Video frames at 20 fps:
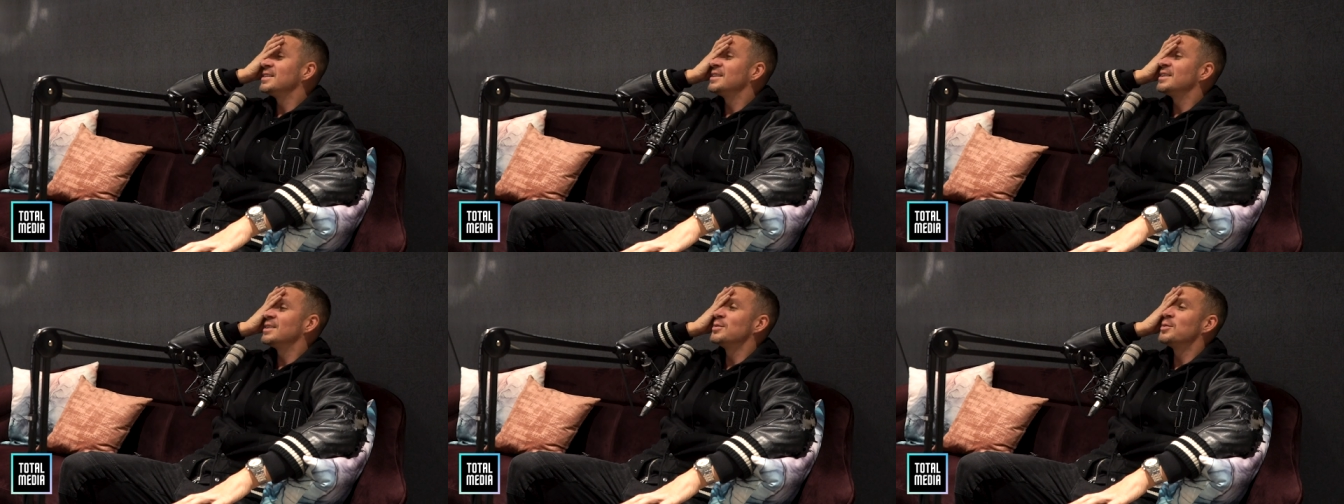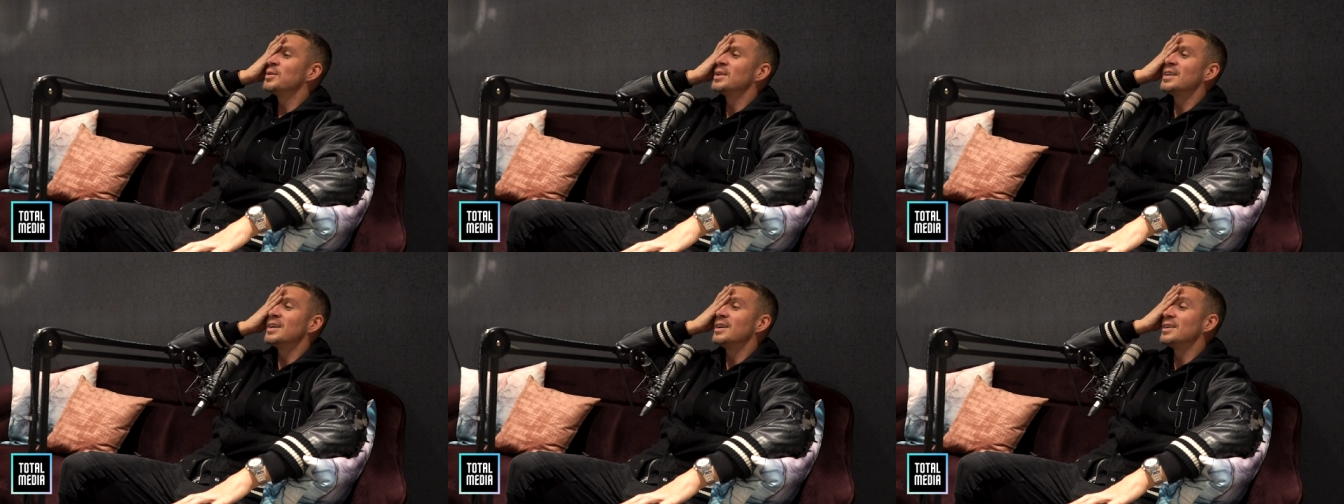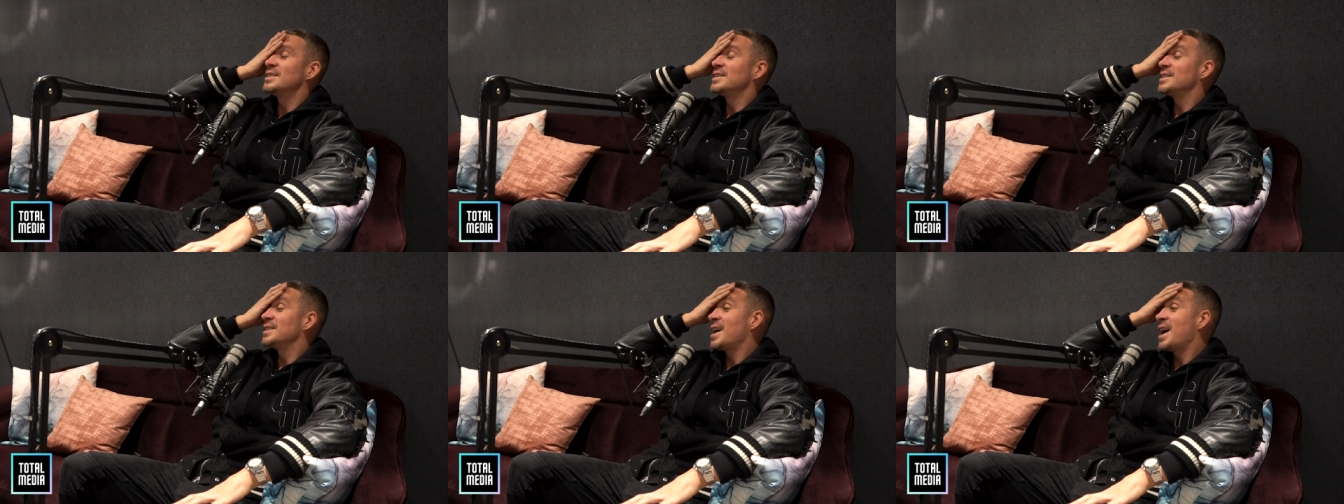You know, one of
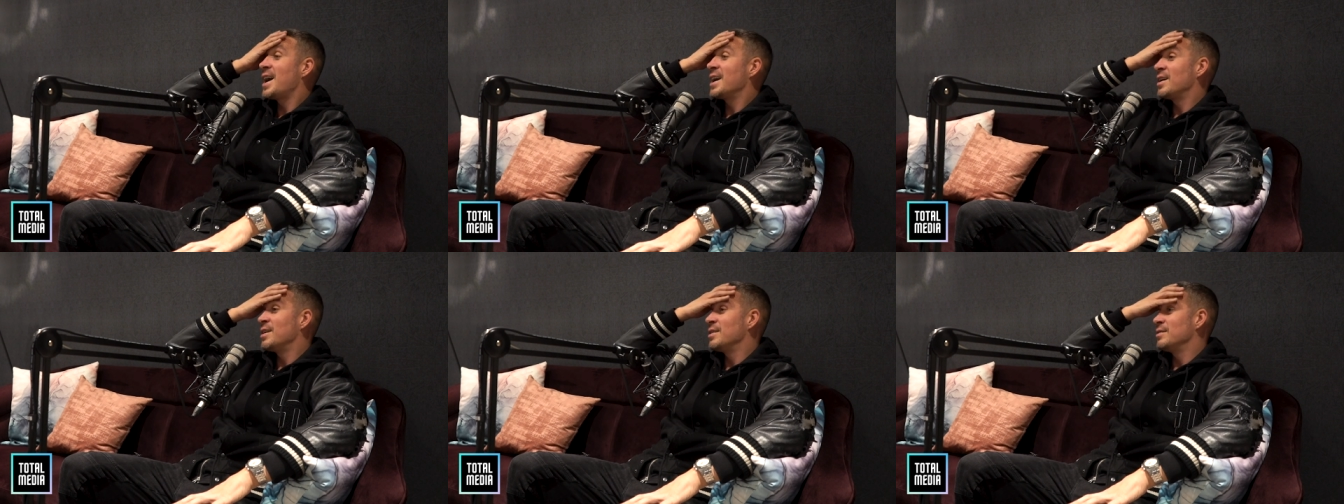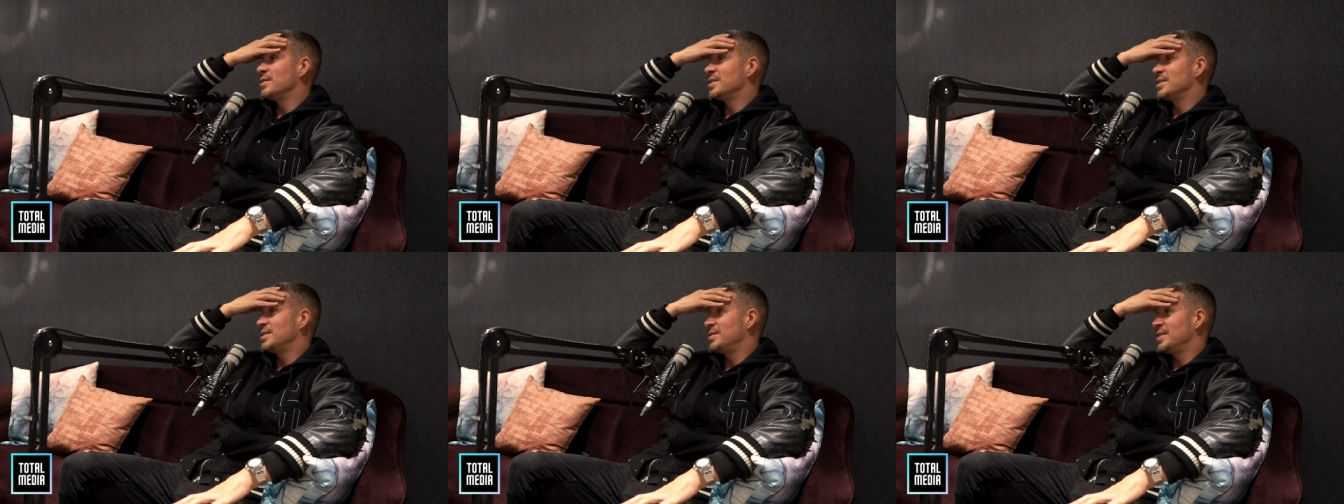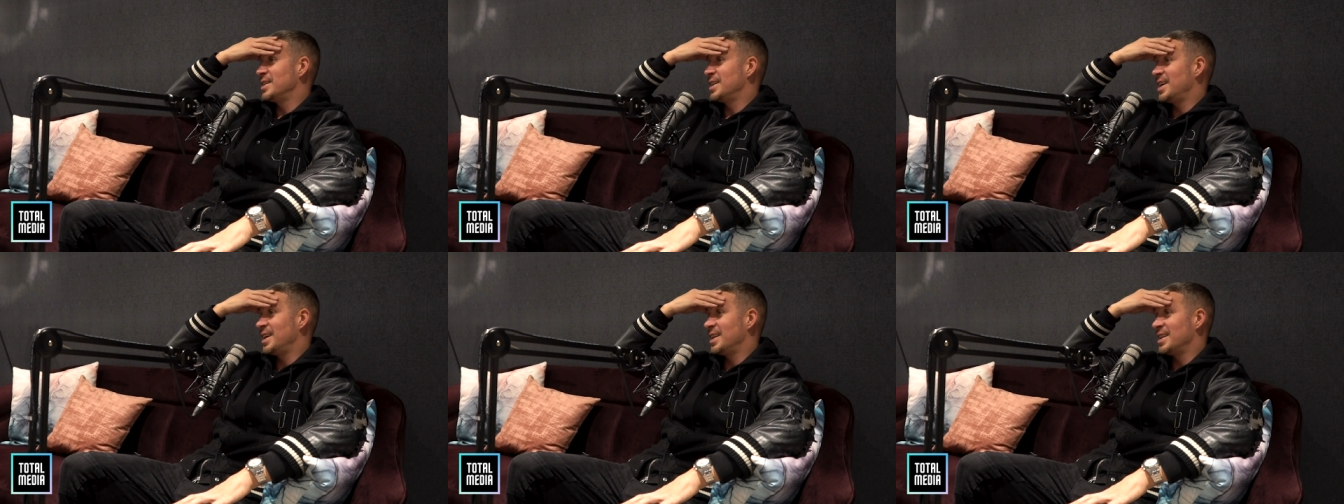those hangovers
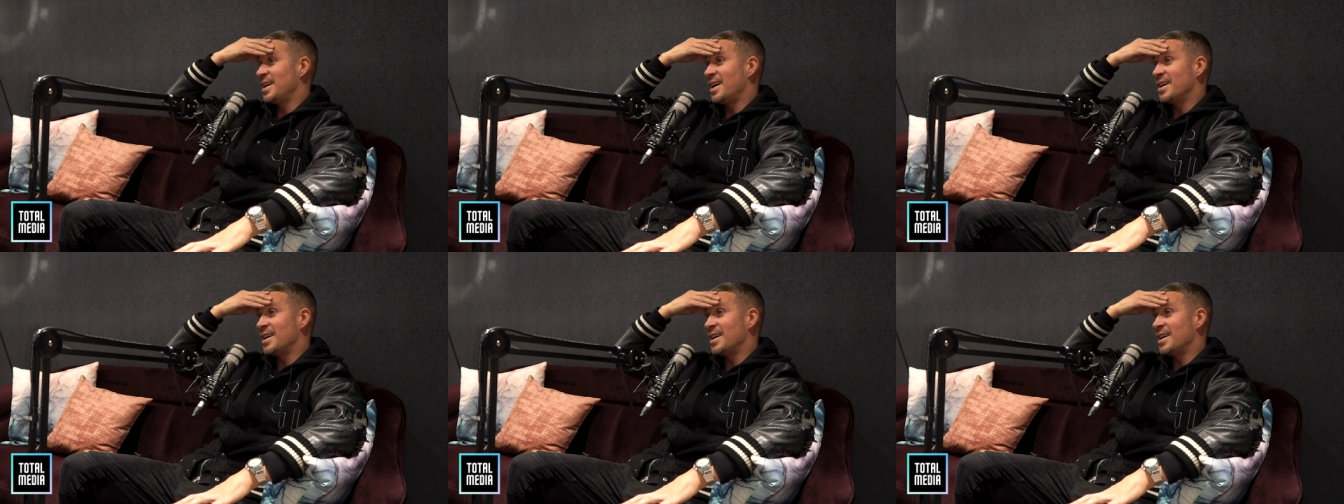thinking,